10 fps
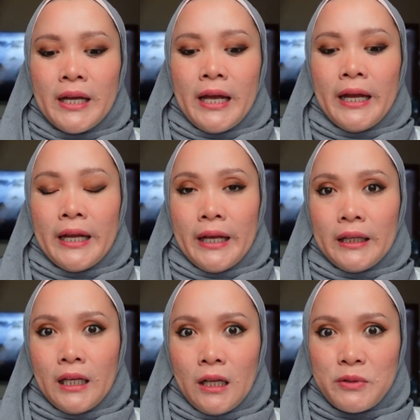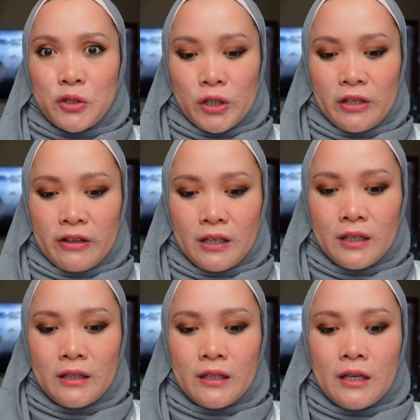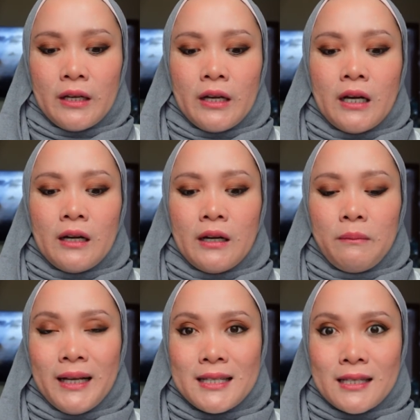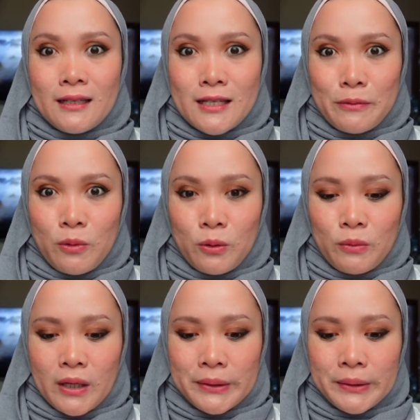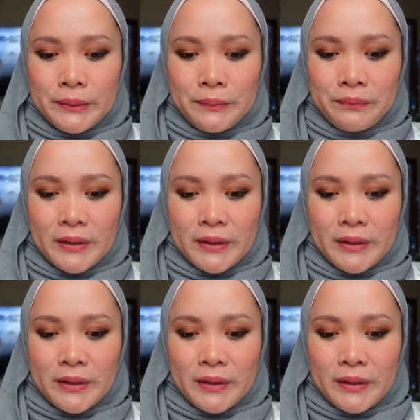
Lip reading: And it helps strengthen blood cells and bone marrow.